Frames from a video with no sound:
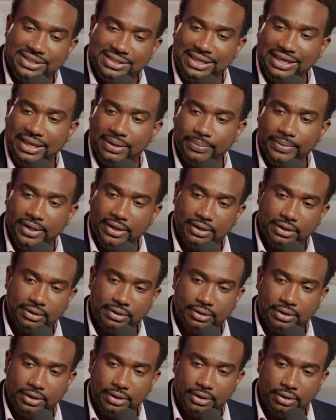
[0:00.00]
that I make in,
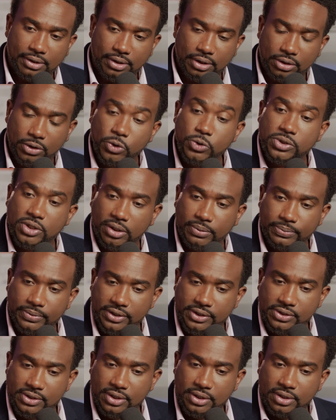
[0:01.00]
in, in, those
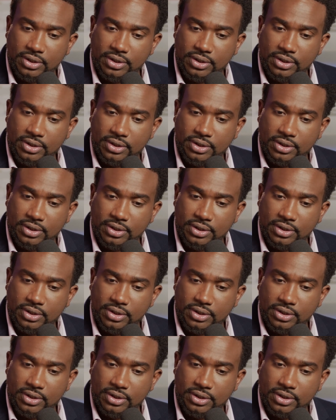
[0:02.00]
companies